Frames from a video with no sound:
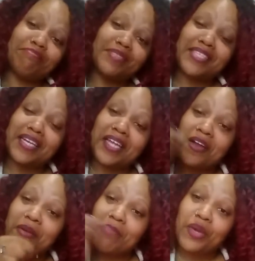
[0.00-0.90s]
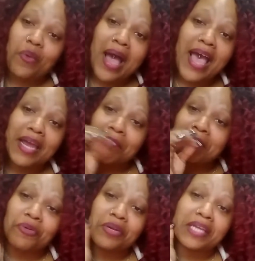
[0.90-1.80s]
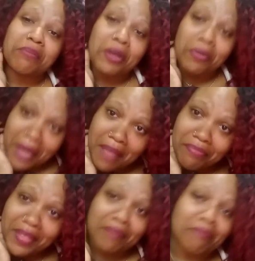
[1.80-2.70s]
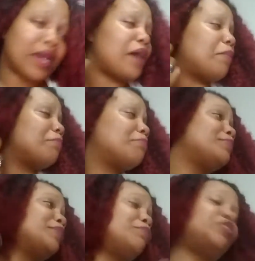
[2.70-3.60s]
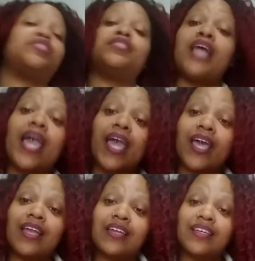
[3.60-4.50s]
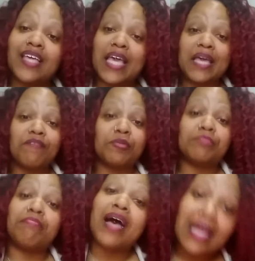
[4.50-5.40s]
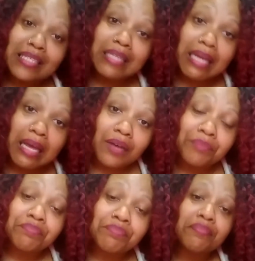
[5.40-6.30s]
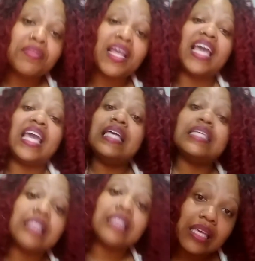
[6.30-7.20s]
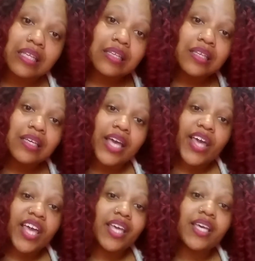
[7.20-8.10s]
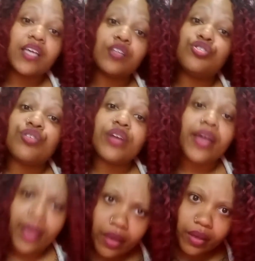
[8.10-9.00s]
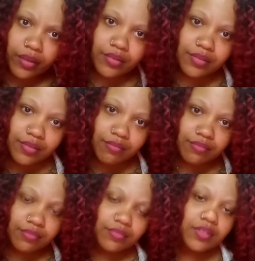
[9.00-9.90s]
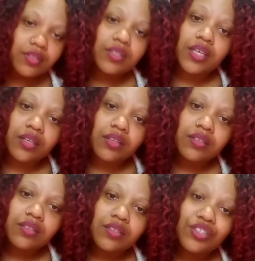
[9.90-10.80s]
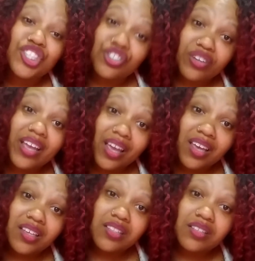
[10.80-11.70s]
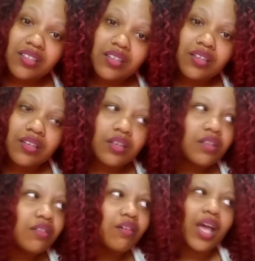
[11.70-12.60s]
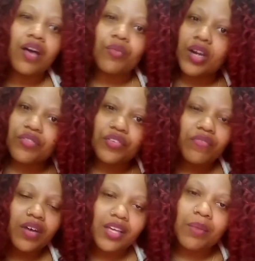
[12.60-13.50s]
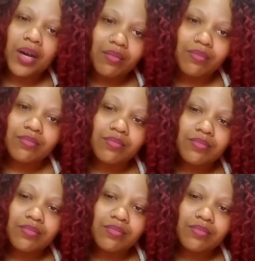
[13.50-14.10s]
sit here and be quiet. I'm not gonna let them know nothing. But I'm just saying. My job. And he can send you, and he get straight A's. Nigga. Straight A's. You can have whatever the fuck you want.